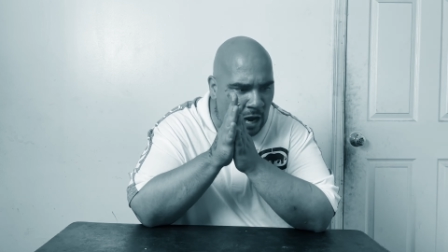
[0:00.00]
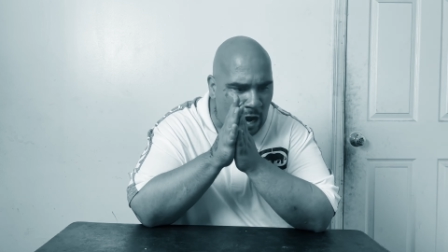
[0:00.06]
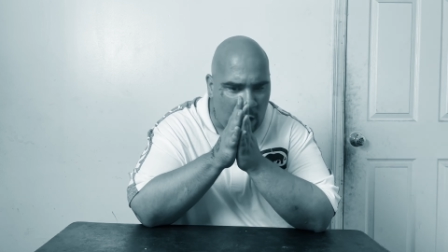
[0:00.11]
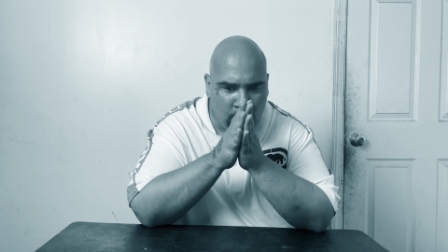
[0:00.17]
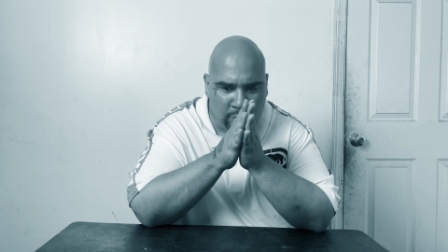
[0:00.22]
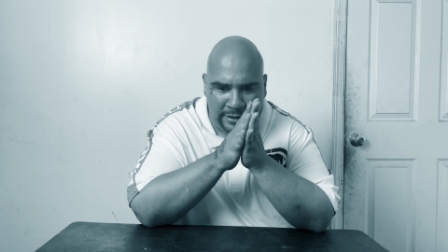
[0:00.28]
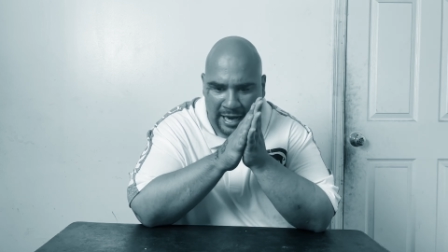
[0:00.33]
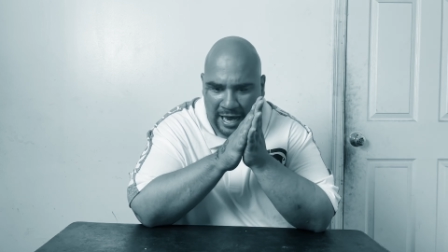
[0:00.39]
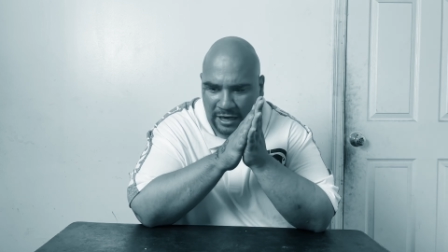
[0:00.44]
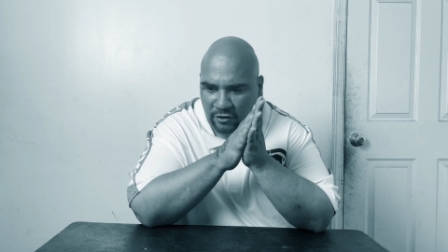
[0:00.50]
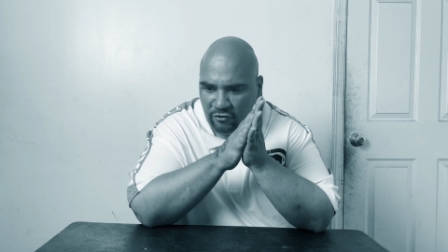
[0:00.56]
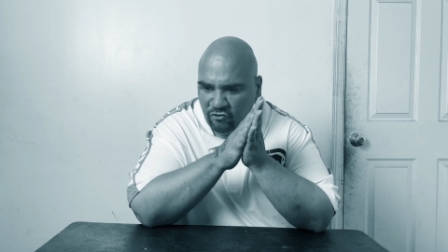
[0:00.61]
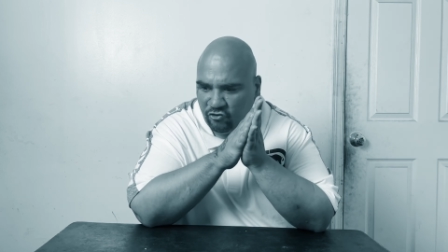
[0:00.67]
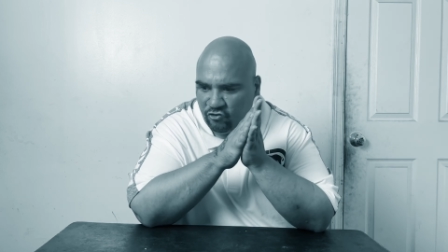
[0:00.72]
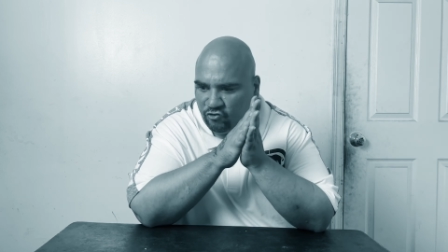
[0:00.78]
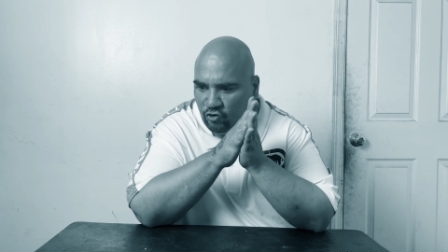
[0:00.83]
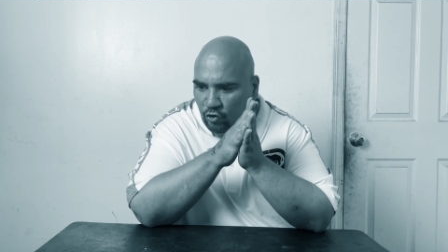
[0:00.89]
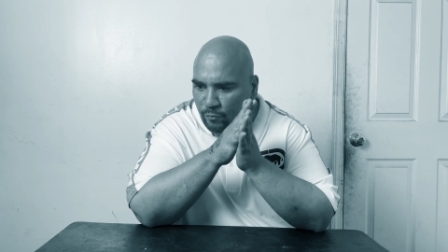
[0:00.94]
I only had a
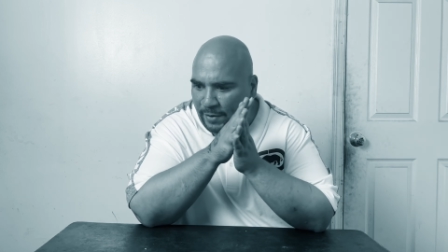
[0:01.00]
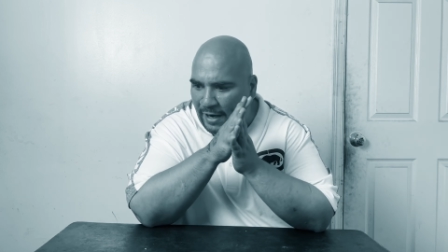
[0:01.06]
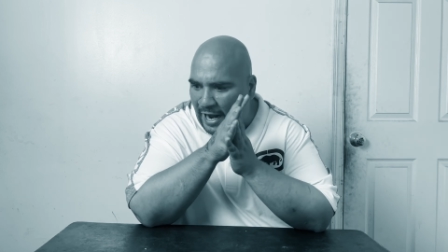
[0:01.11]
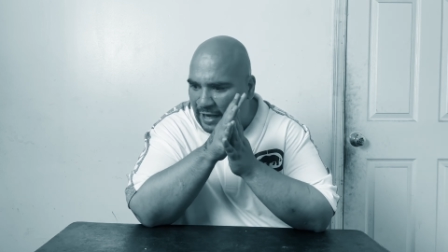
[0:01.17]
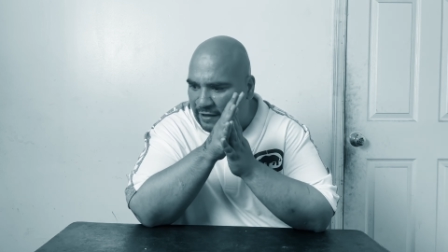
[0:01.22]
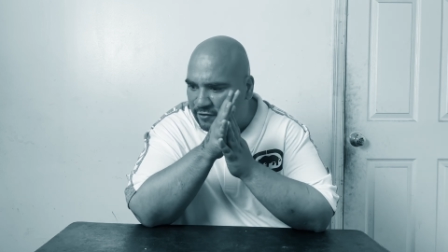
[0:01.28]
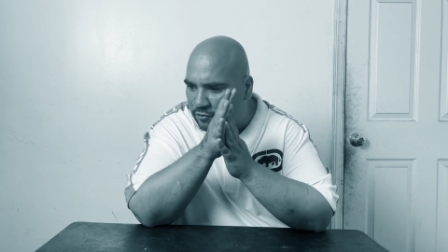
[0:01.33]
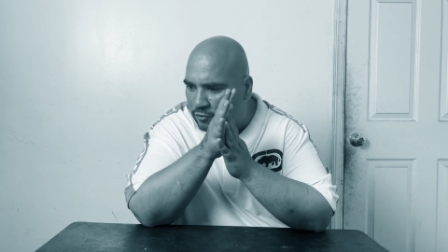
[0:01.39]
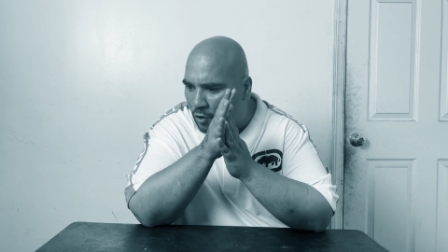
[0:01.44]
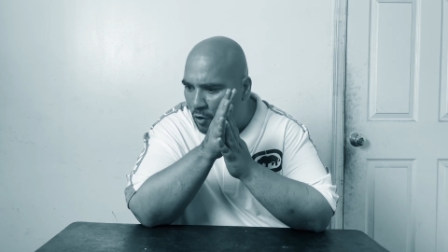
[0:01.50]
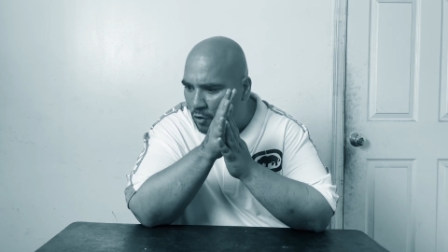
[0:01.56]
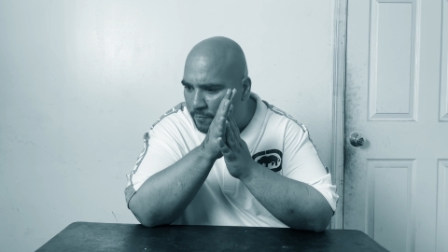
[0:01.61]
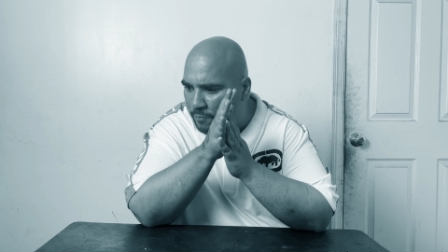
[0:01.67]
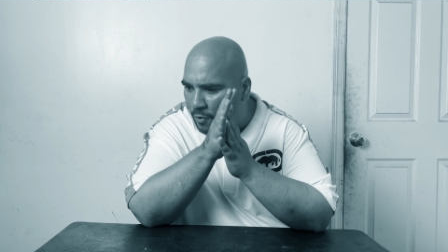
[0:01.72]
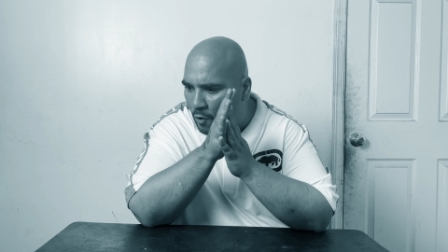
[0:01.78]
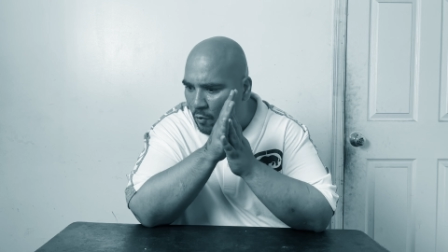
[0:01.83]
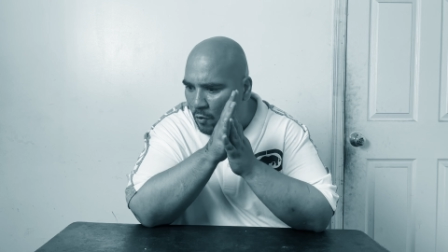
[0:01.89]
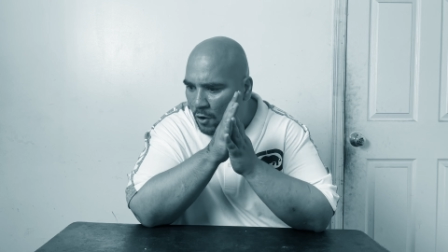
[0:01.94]
stupid ass
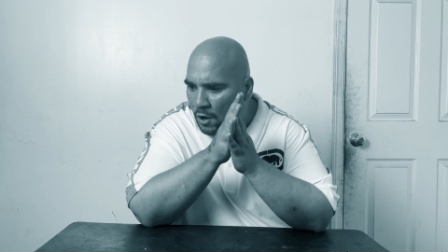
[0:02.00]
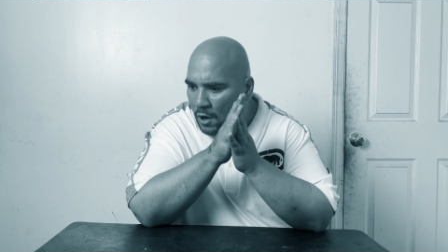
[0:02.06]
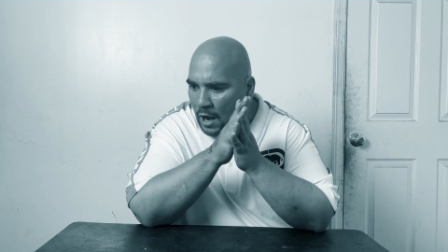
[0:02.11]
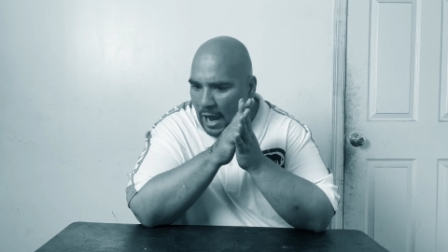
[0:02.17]
longbow